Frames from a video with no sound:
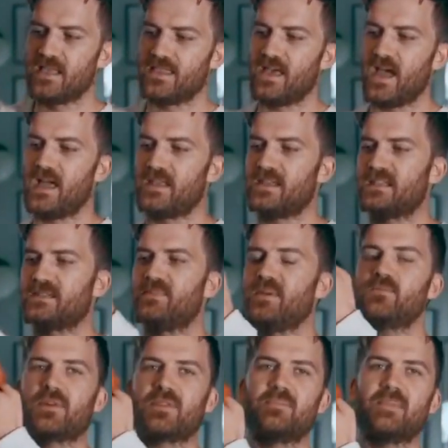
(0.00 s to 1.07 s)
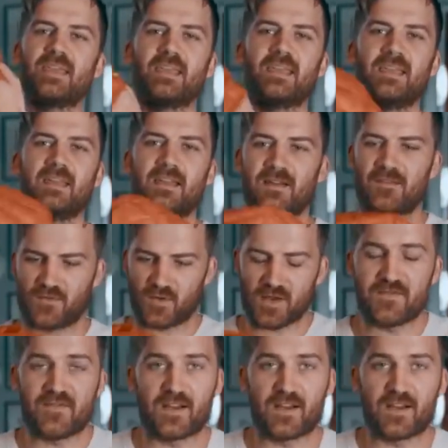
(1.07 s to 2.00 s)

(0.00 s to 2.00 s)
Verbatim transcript: that has been with me for a